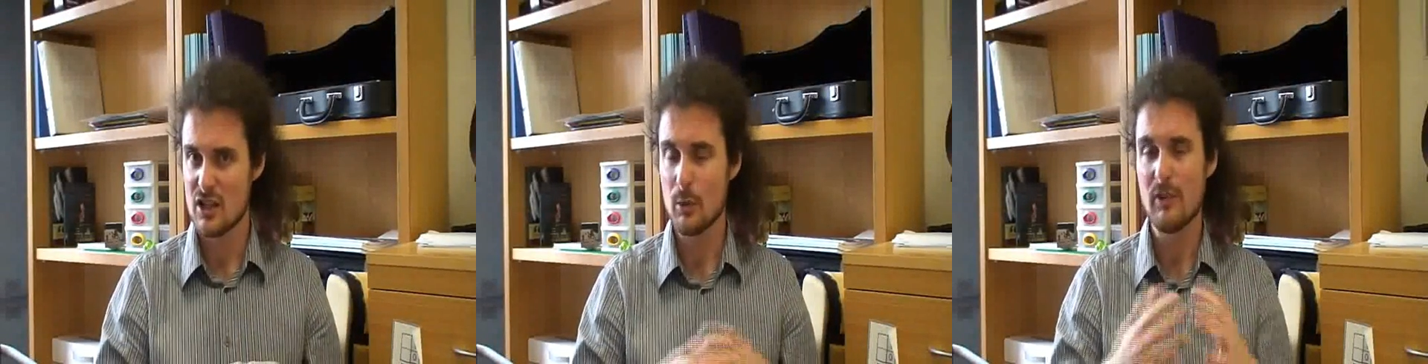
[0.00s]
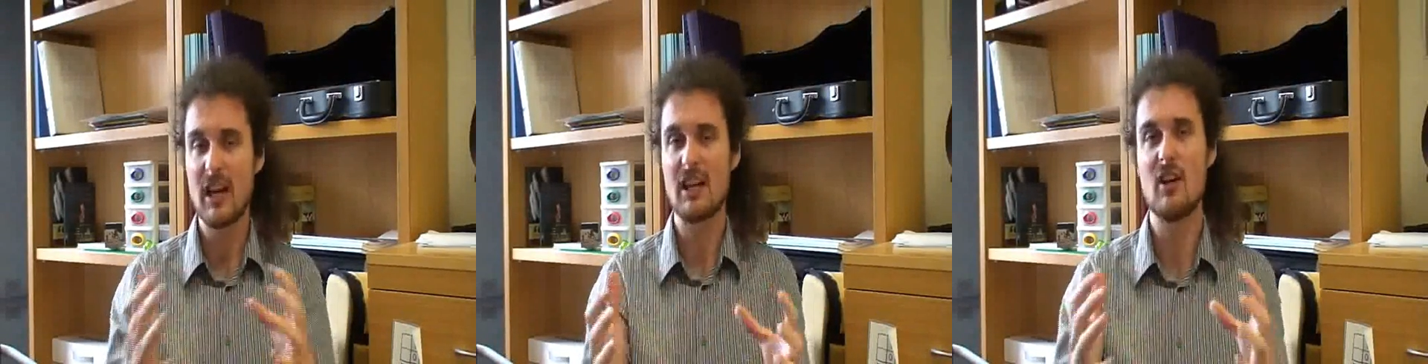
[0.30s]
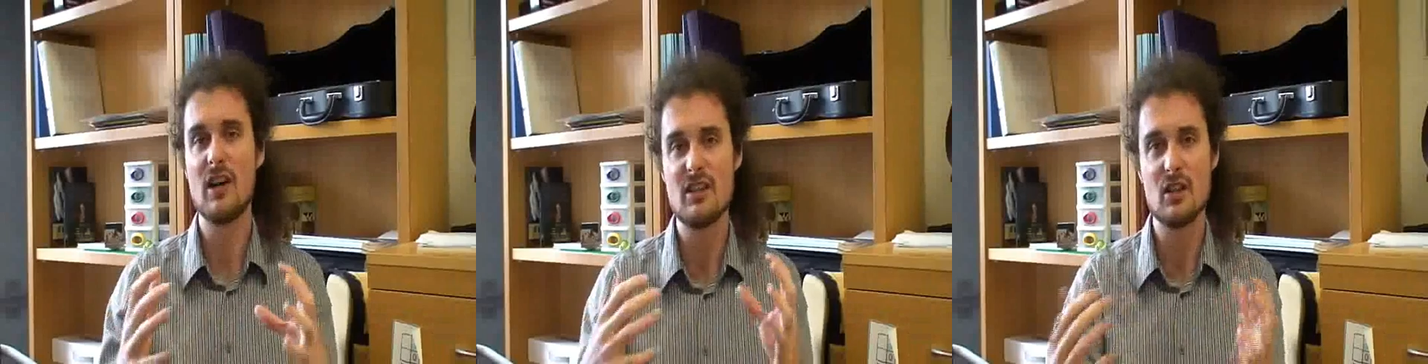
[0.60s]
So we
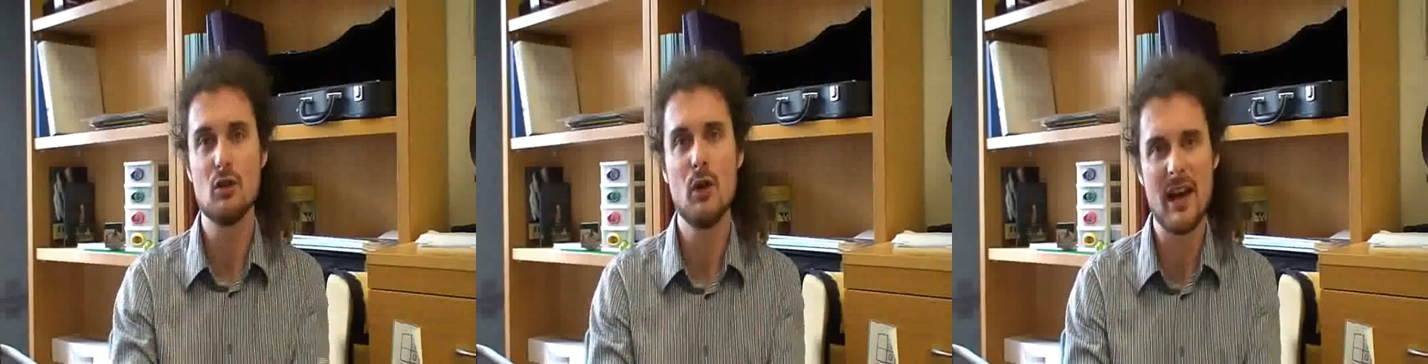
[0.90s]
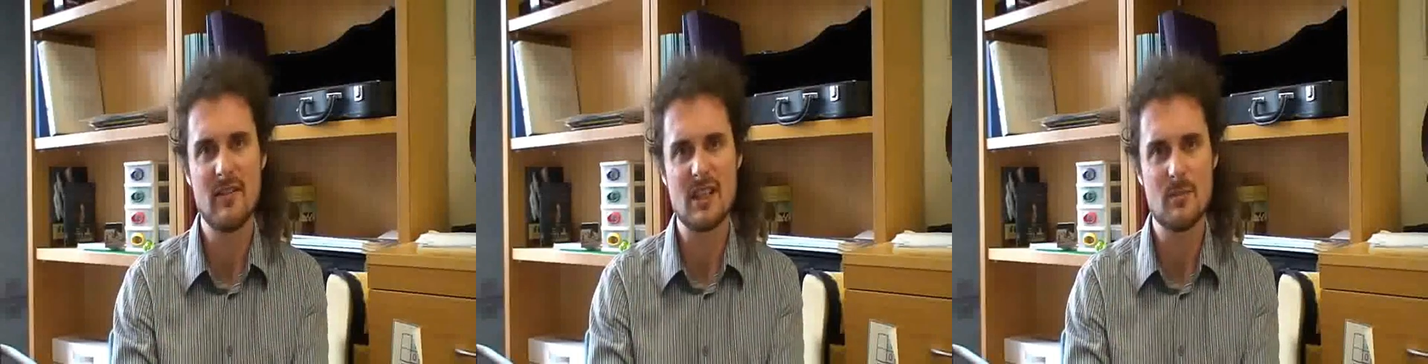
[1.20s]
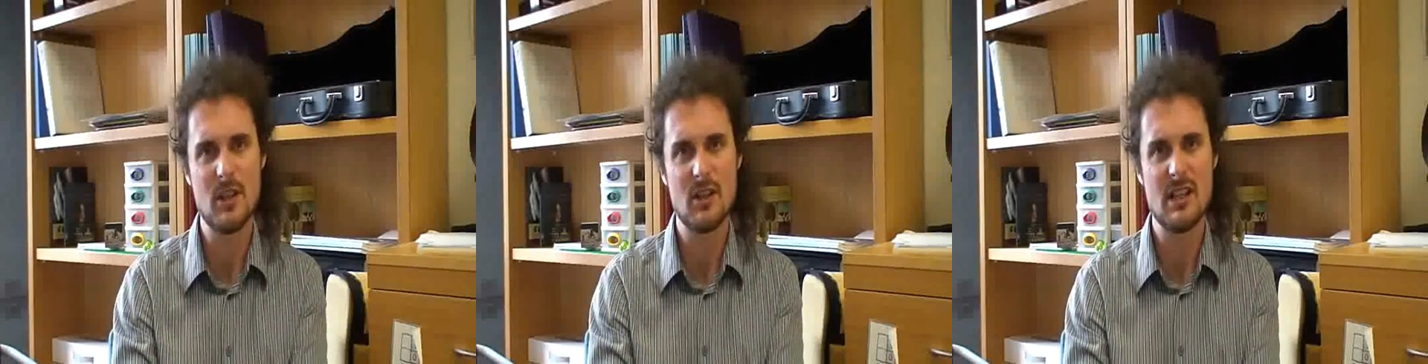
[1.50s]
recognise that you have
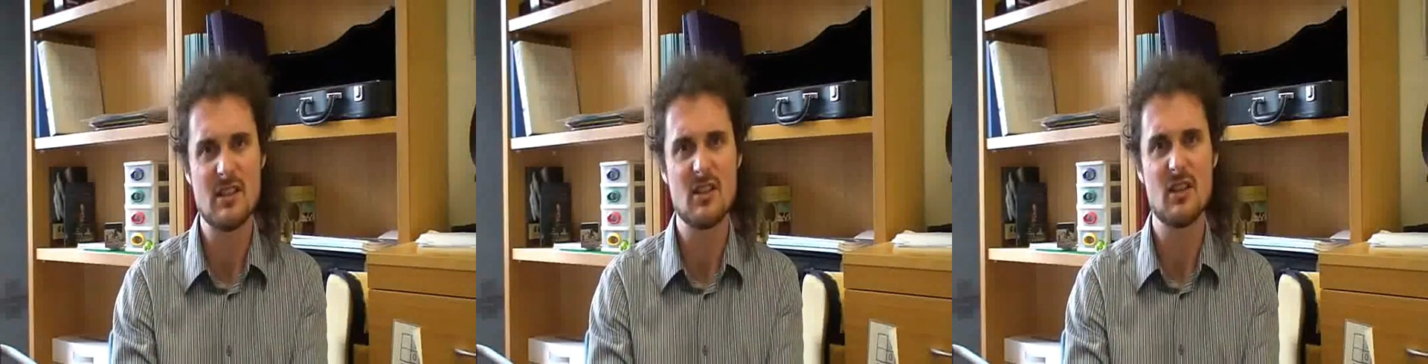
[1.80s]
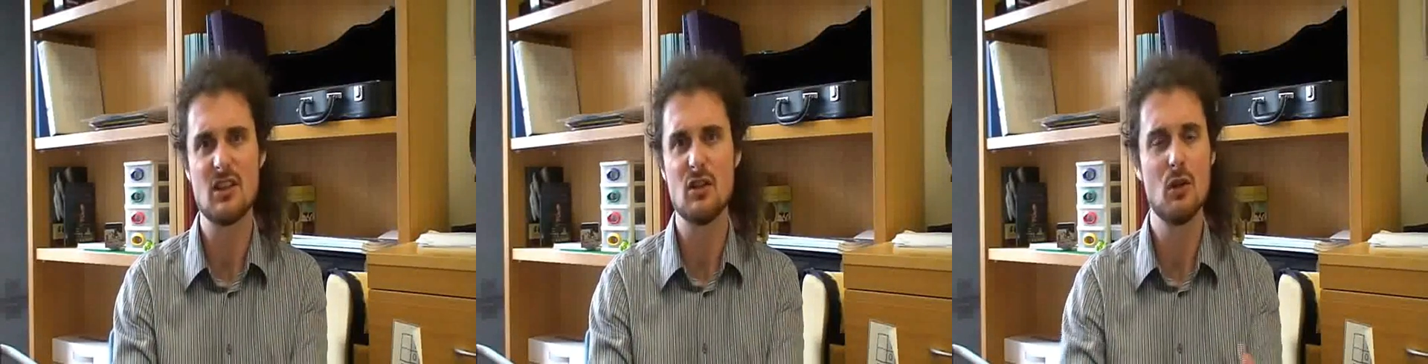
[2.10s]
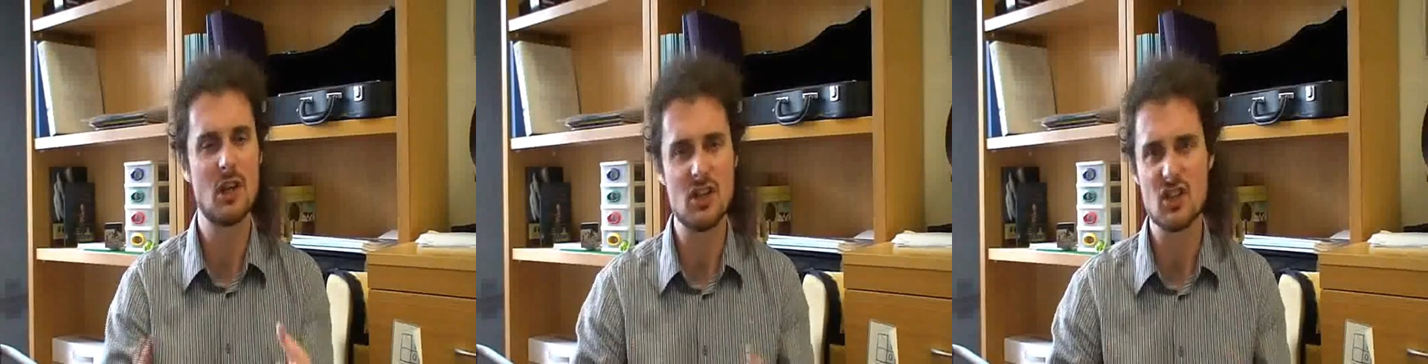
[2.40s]
experience that
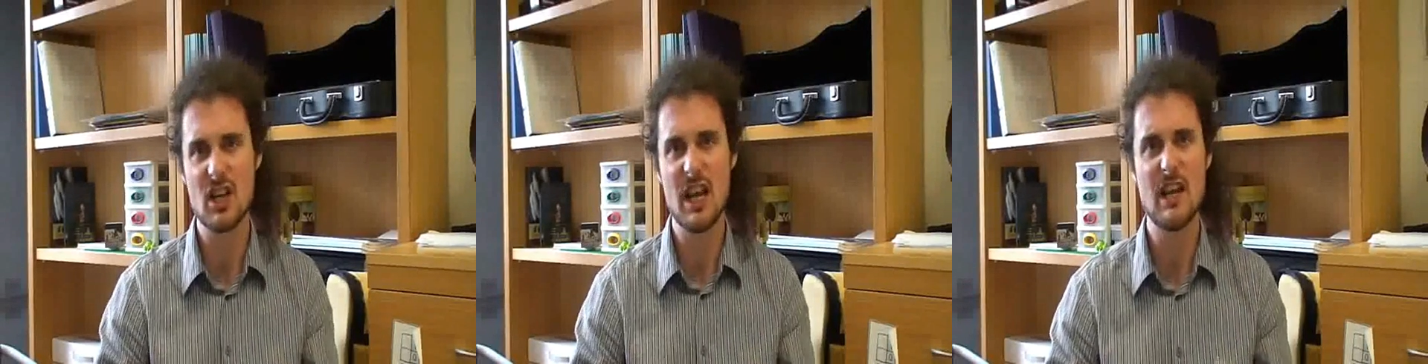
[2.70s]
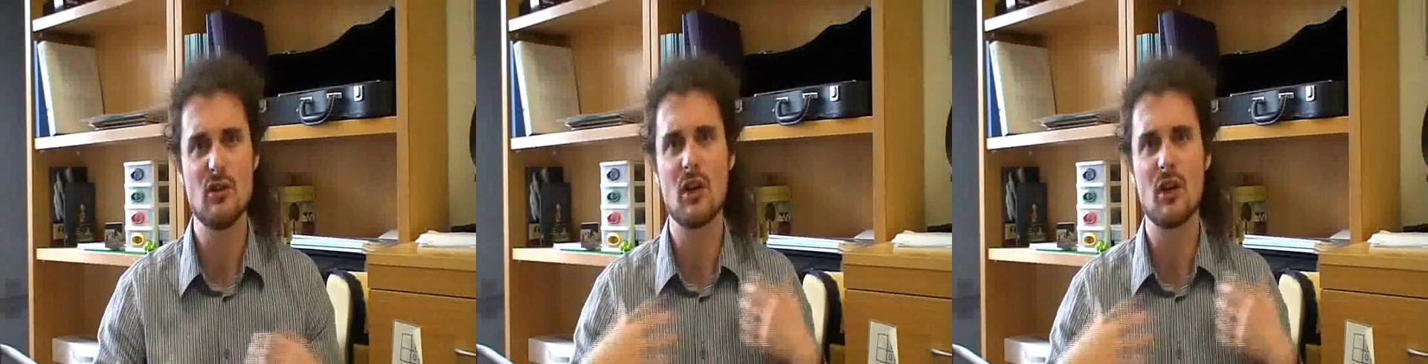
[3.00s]
you can share,